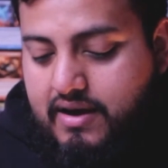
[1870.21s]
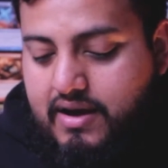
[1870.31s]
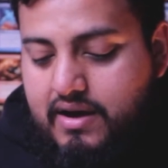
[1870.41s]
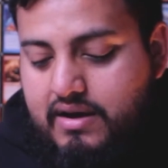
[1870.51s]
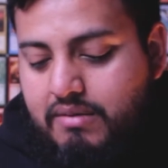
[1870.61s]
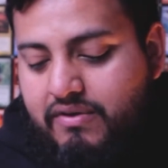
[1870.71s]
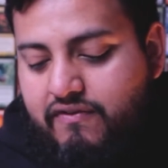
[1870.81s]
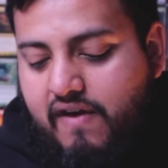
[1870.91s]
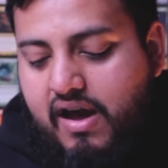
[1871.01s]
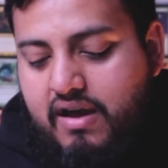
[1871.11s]
Number
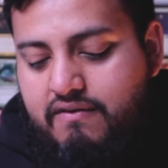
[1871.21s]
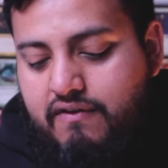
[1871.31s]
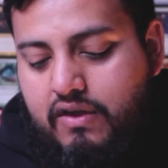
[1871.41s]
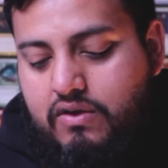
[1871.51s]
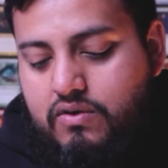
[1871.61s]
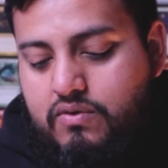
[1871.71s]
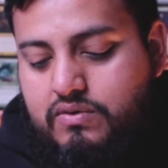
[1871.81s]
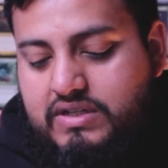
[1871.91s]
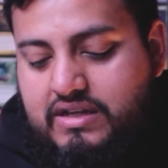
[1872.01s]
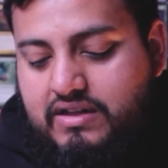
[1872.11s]
5, you
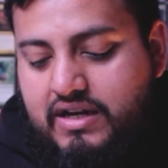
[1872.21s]
deal